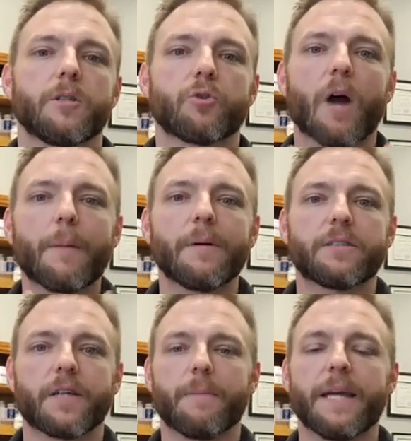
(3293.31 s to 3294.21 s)
Trauma
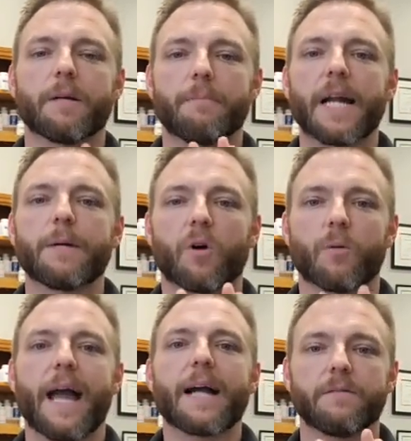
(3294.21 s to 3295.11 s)
is going to make your body more
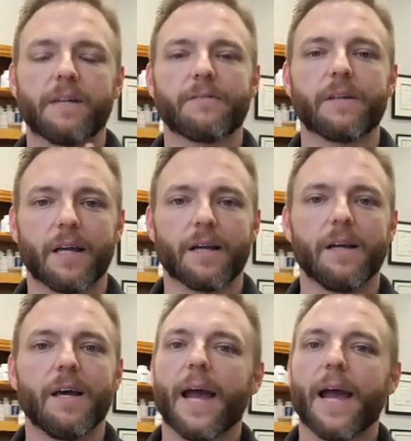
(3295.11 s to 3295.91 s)
reactive to everything.